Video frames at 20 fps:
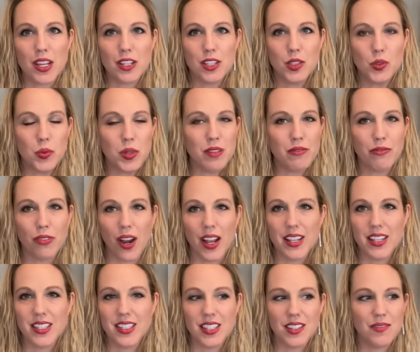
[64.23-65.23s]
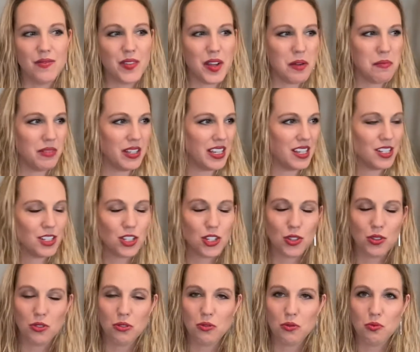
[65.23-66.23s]
sweet friends and family
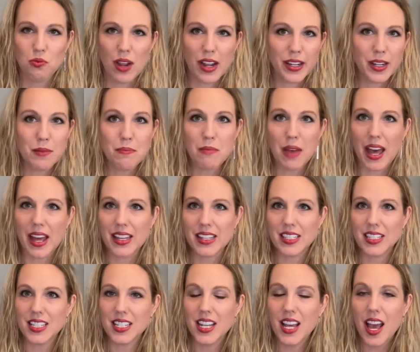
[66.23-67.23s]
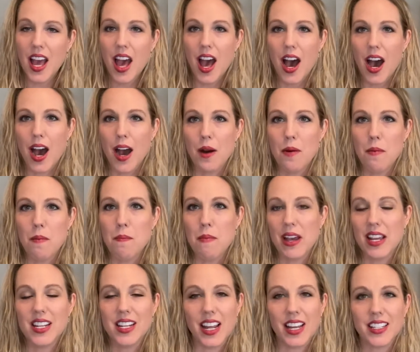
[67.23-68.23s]
to recommend
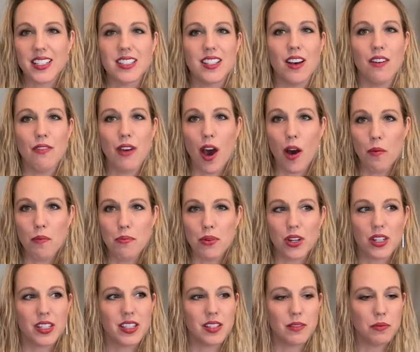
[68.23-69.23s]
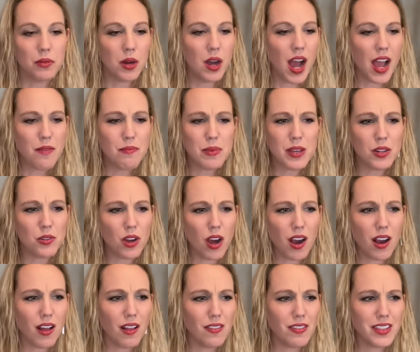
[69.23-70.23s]
my next self-help book. I've been
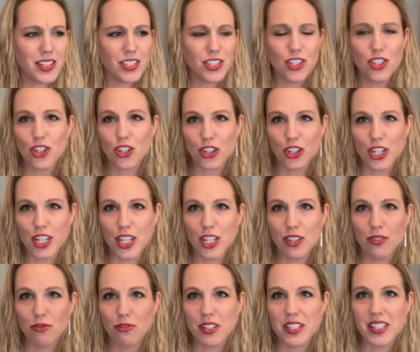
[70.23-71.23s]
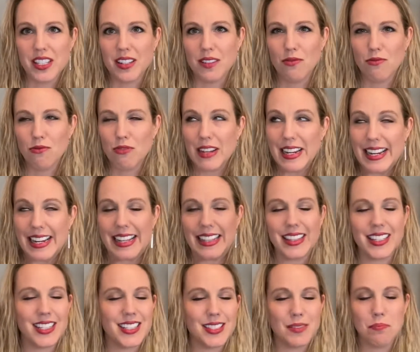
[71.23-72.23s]
on this journey of reading
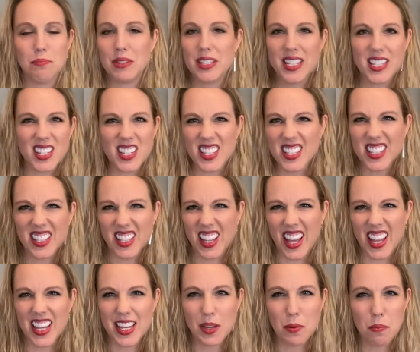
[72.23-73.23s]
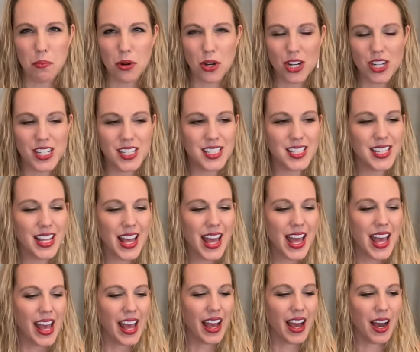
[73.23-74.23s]
these business-like books
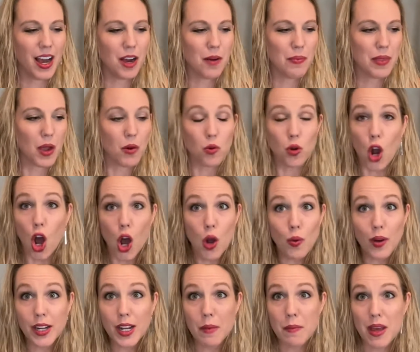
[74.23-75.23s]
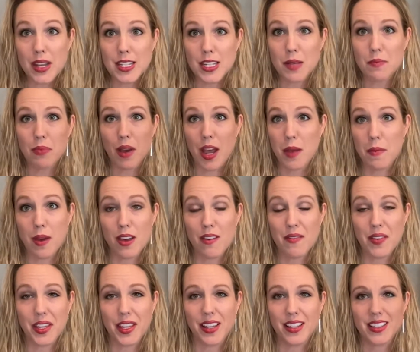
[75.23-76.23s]
that were all recommended by my
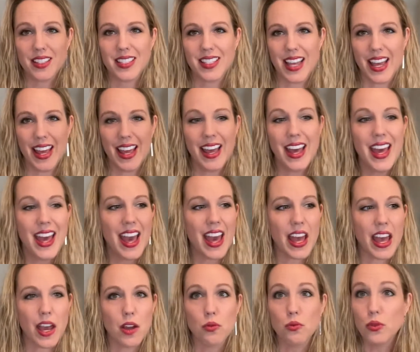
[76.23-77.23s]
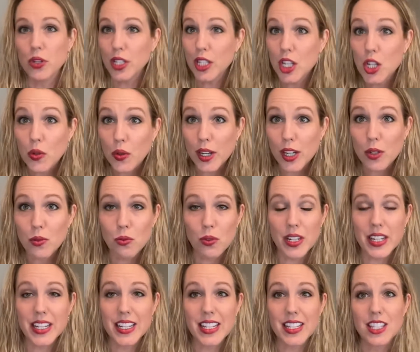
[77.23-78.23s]
fiance, and really great
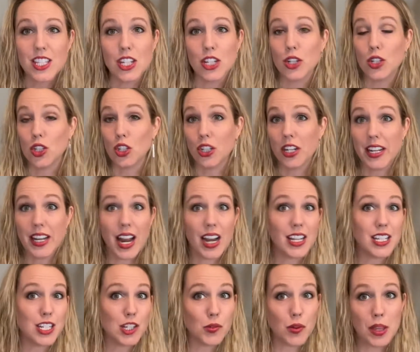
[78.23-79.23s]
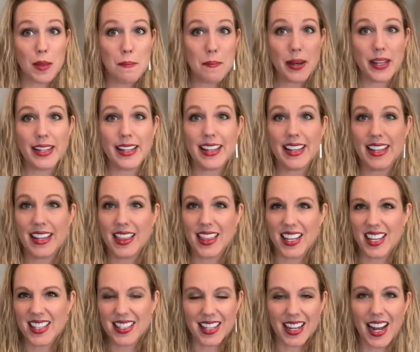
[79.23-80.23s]
reads, you know, learning how to deal with money and
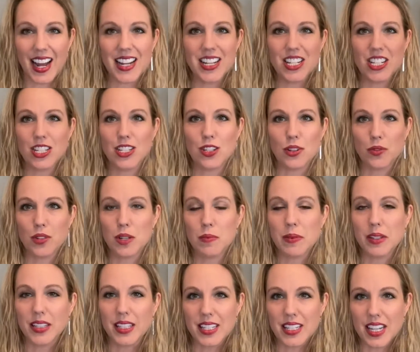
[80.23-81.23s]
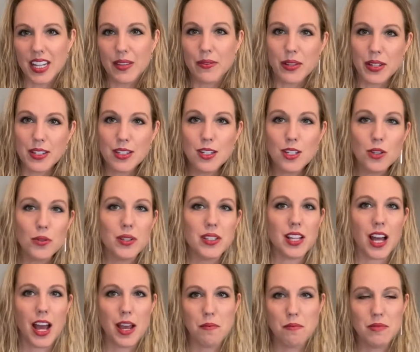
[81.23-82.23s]
things that I just don't typically dive into, as
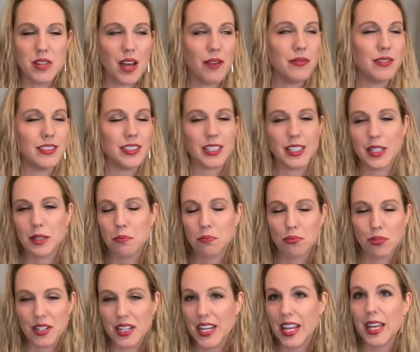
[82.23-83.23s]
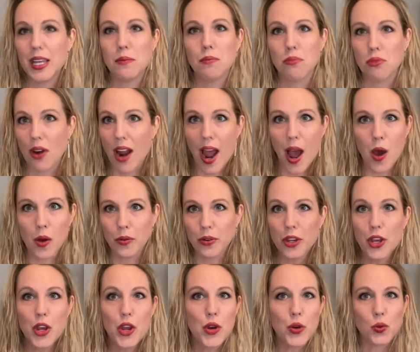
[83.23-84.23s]
I'm definitely the Brene Brown
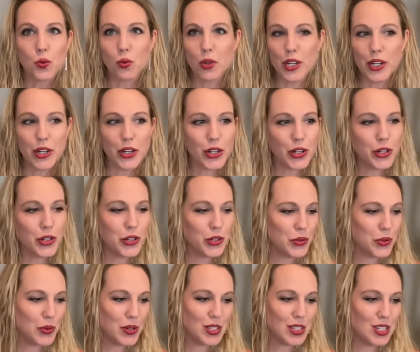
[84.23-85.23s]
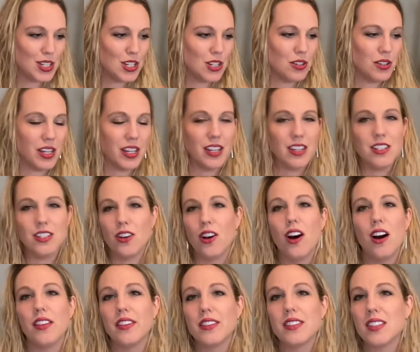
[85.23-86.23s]
reader who wants to get into
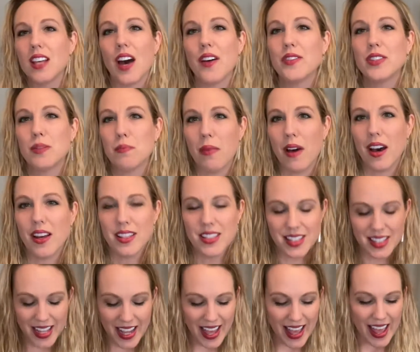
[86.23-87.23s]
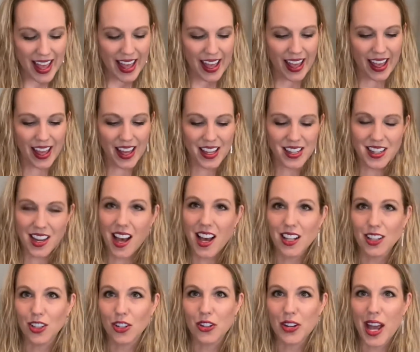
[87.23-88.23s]
all the soft spots and
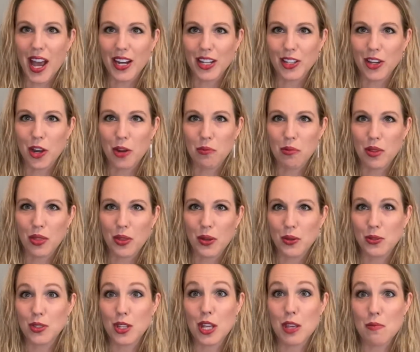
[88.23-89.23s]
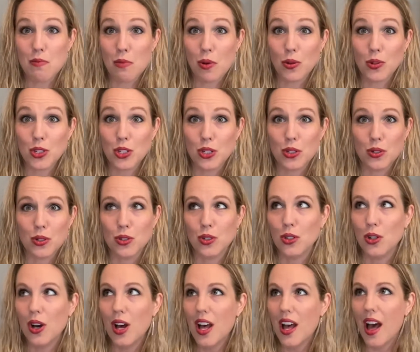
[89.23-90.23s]
learn how to cope with those
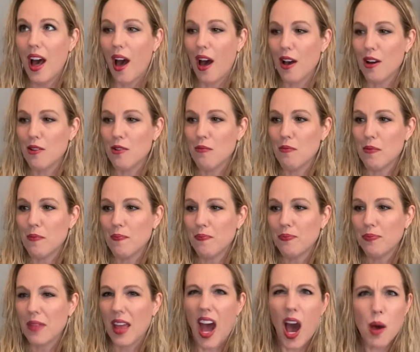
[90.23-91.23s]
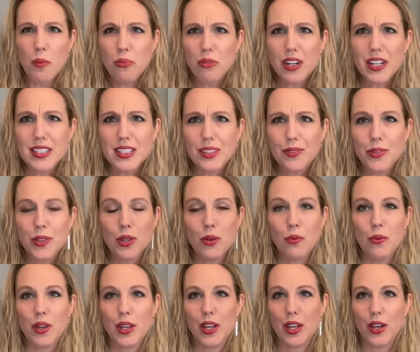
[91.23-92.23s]
emotional outbreaks, if you
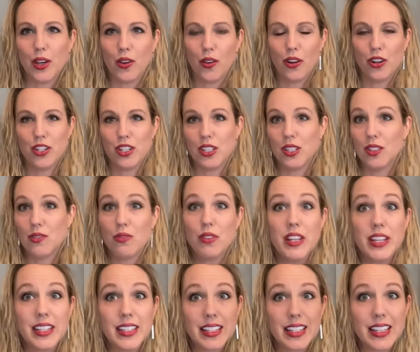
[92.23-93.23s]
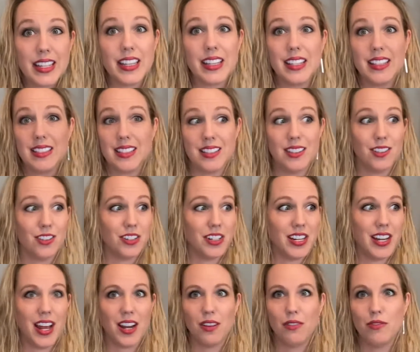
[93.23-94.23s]
will, or just feelings, and learning
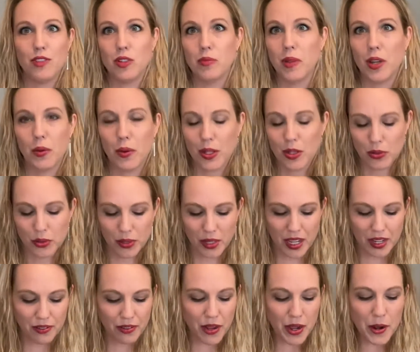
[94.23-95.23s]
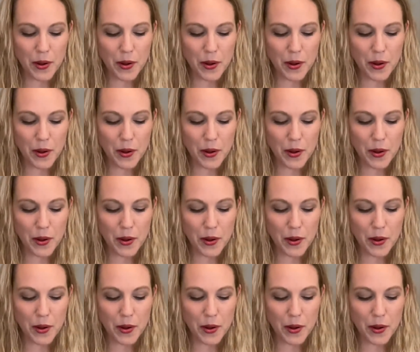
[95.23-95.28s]
how to feel my way through life.